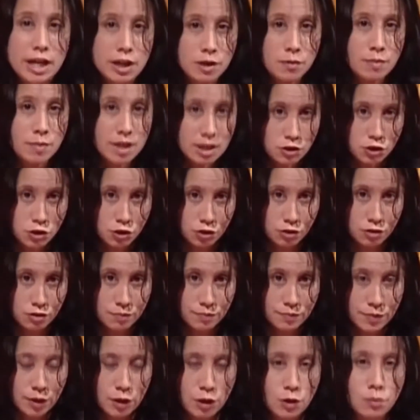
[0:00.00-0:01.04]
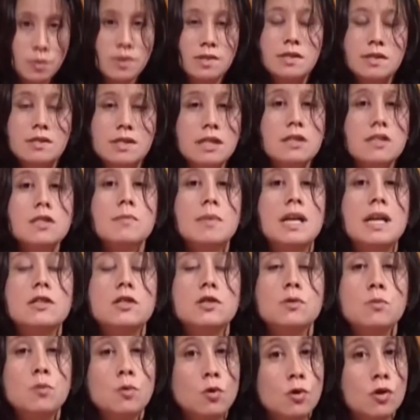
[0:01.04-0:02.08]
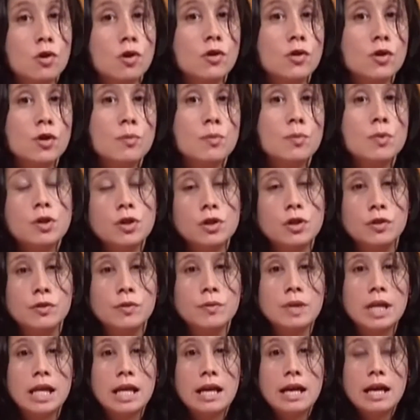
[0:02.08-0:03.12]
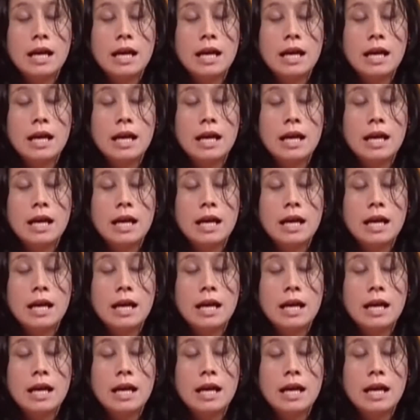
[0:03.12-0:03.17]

Edgar Mitchell, who was the sixth man to walk on the moon,